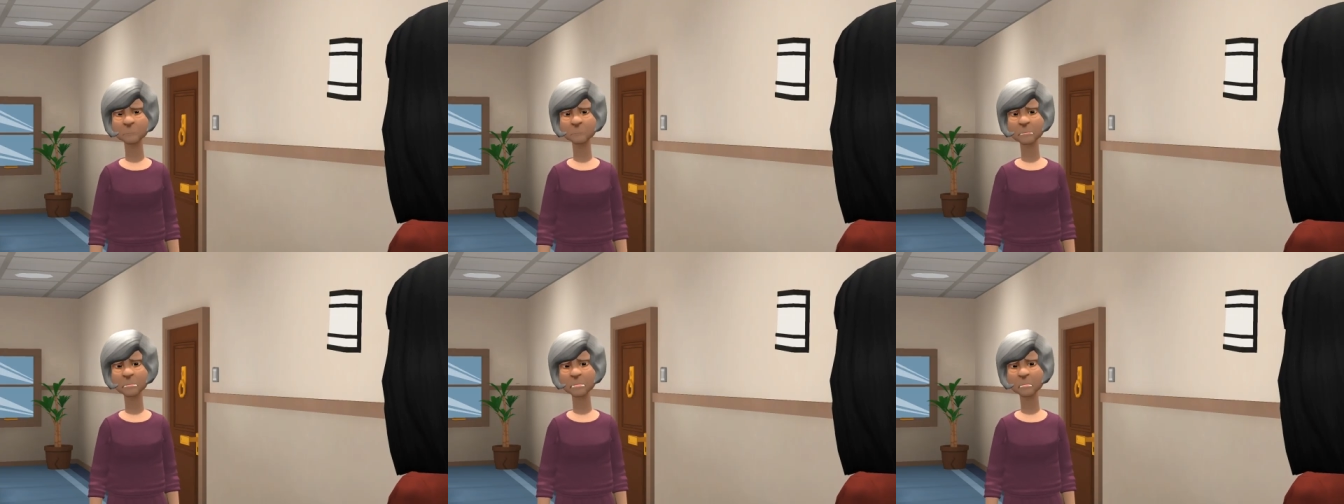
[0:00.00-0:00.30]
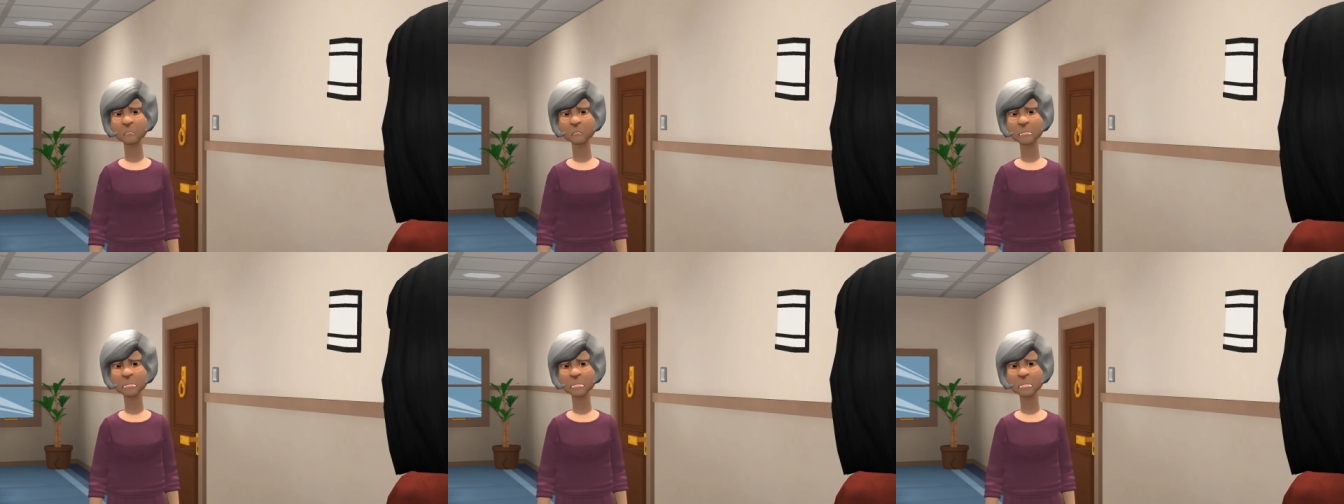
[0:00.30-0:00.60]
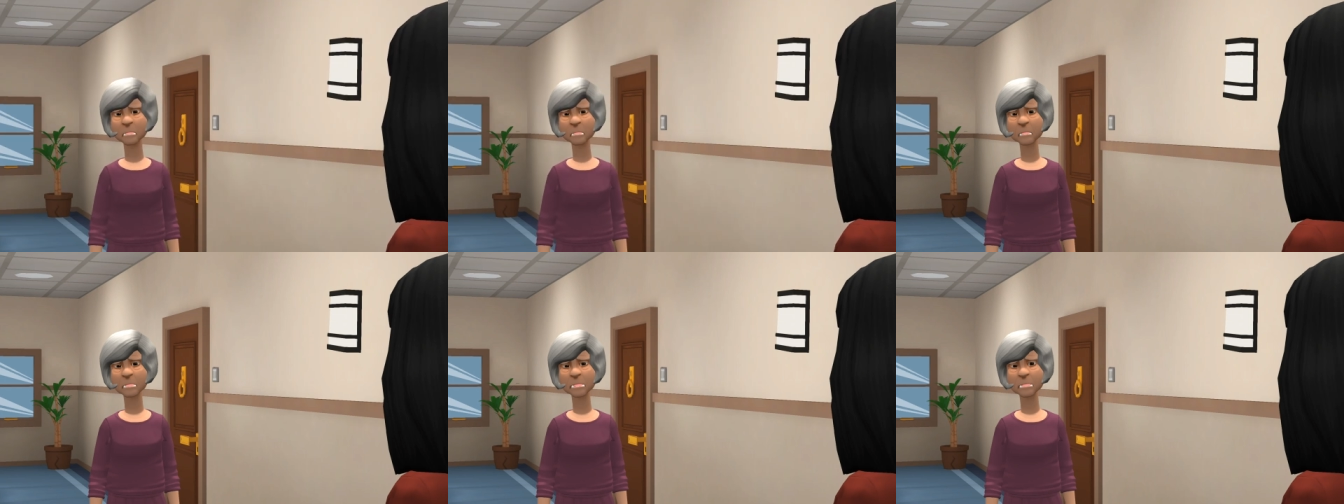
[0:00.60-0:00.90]
I
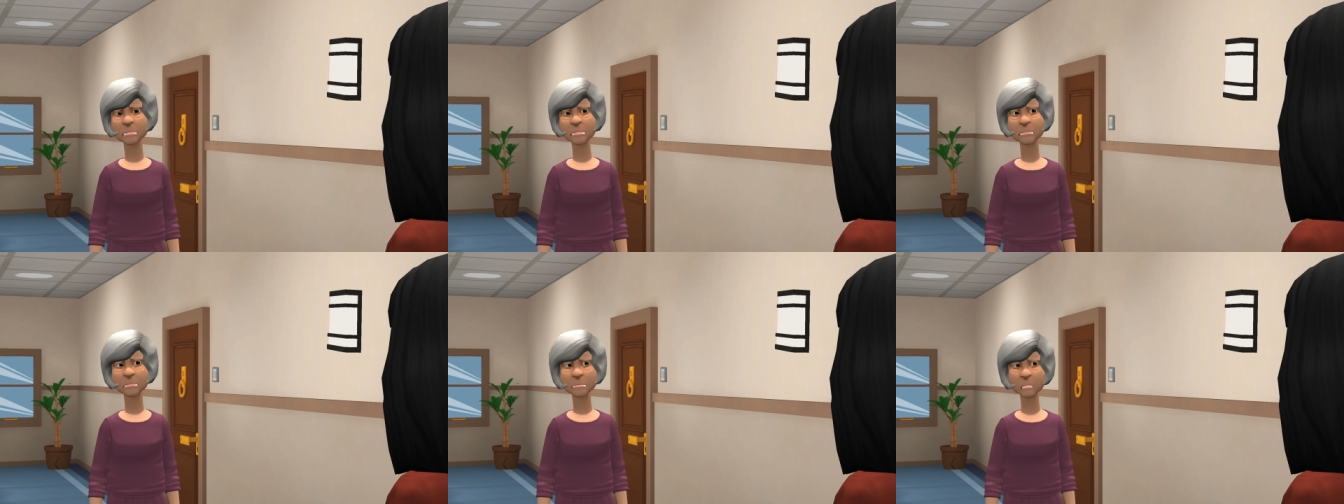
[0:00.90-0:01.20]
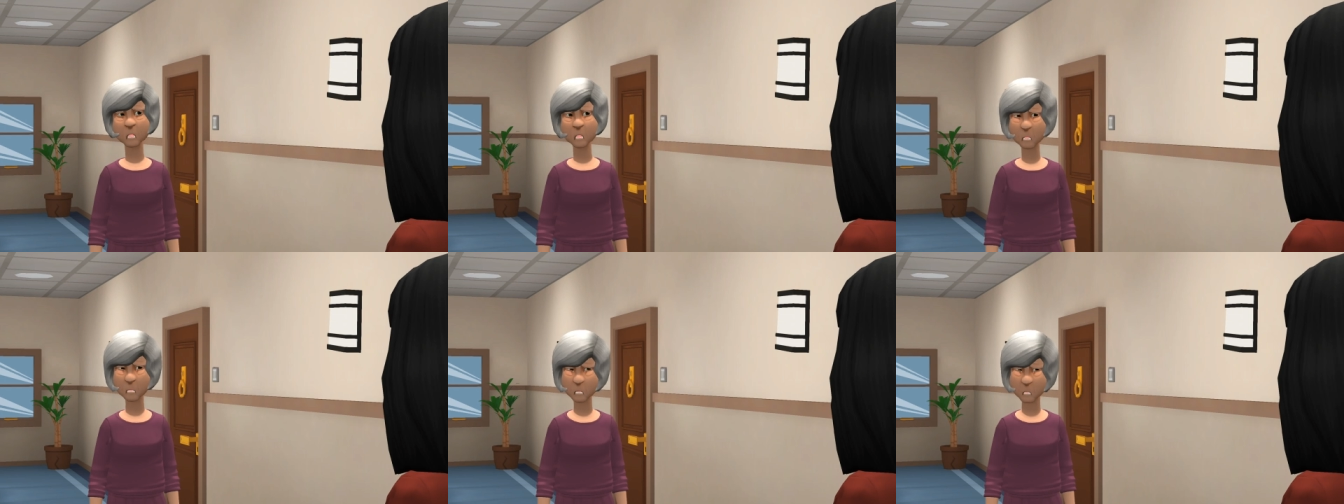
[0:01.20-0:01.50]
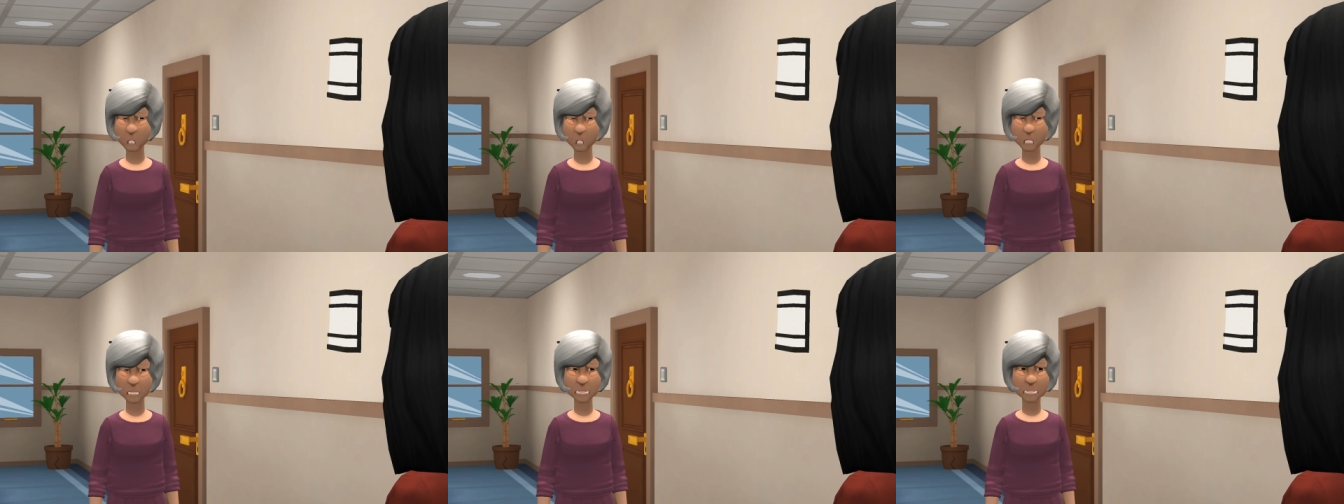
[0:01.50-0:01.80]
overheard the landlord
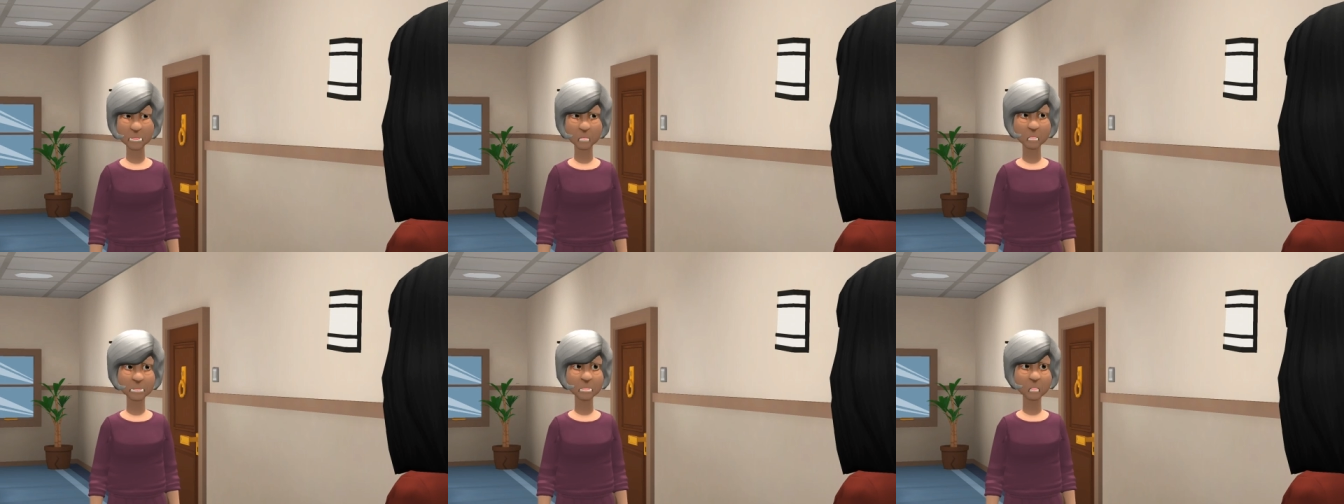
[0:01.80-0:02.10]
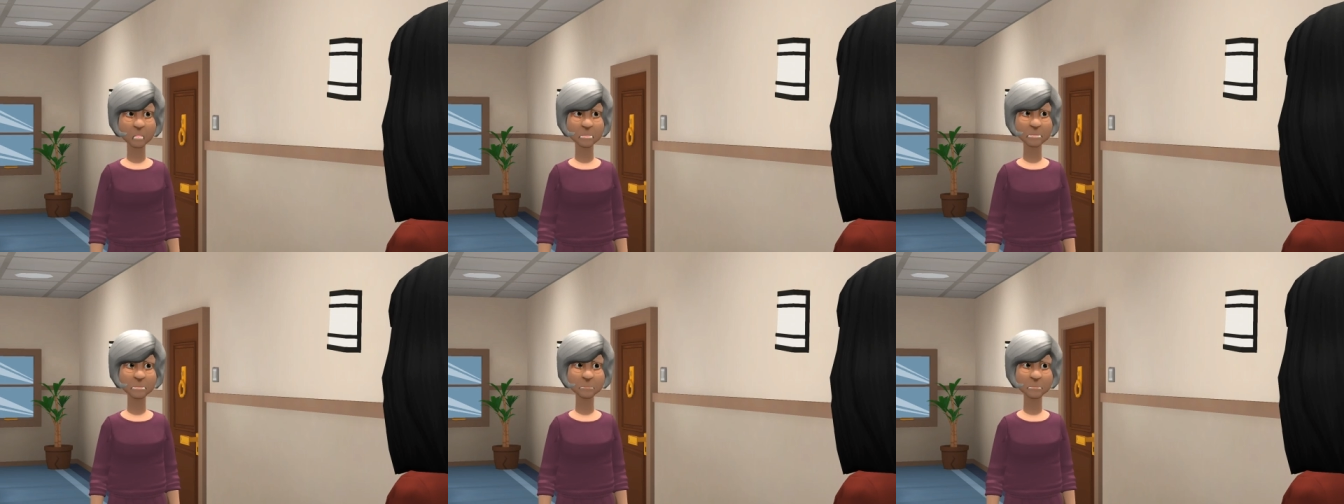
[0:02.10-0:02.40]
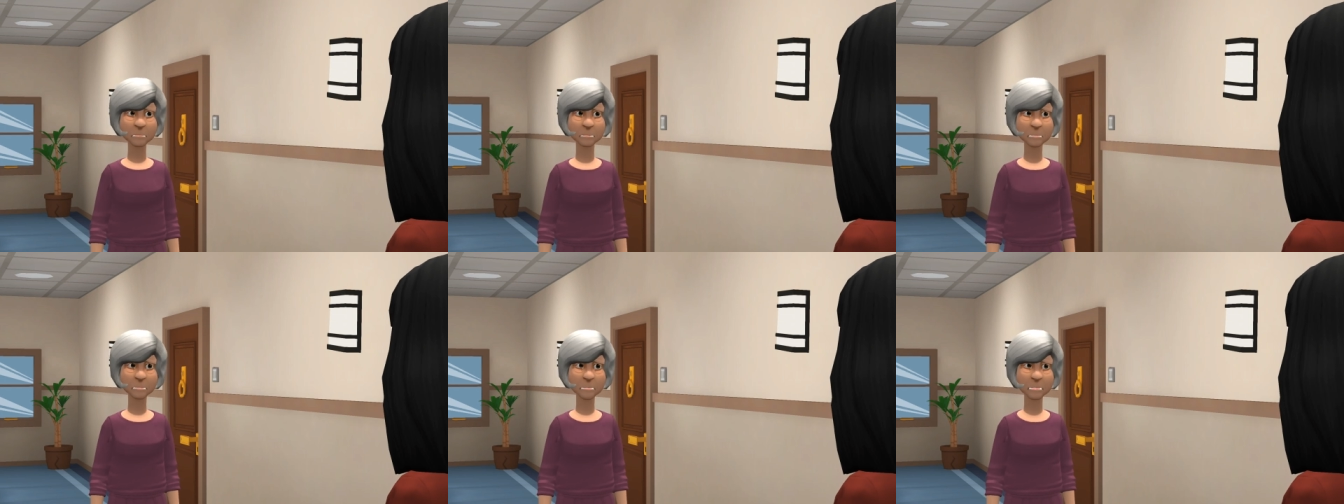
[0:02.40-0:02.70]
talking to you
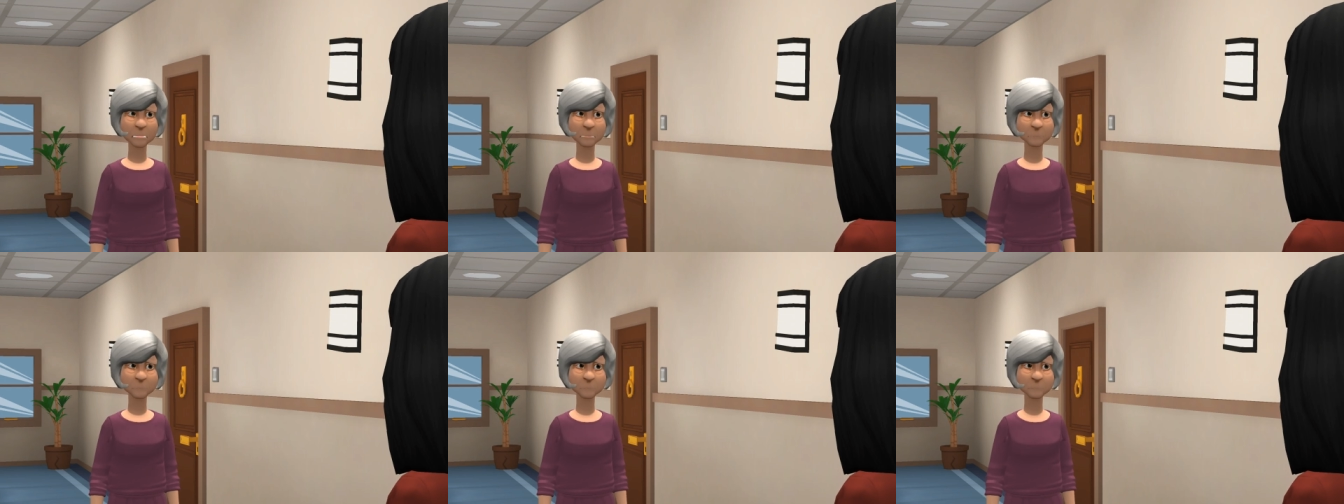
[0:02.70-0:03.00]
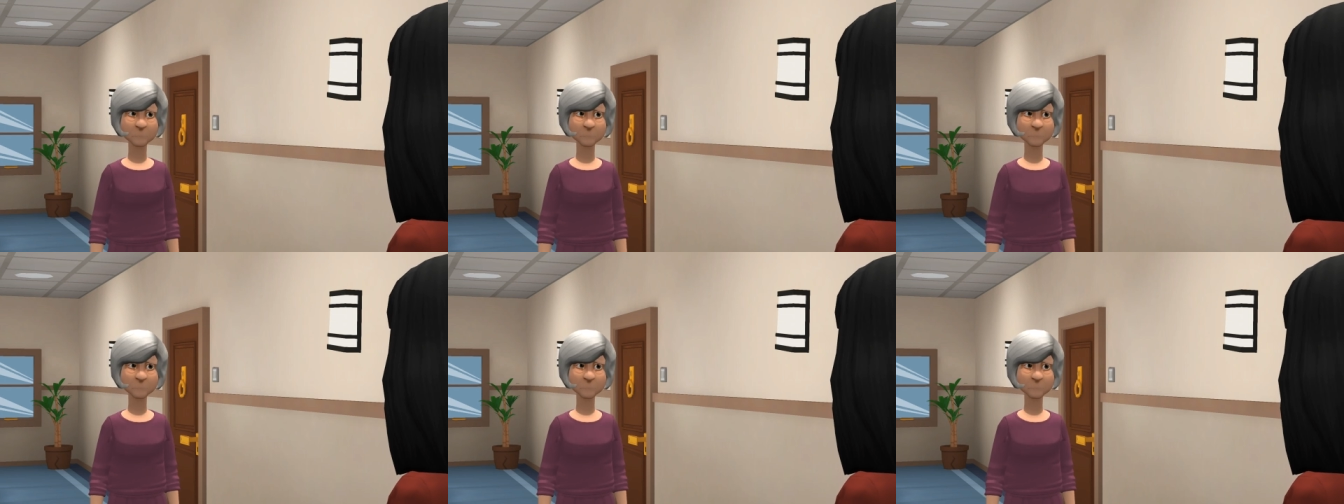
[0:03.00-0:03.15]
last night.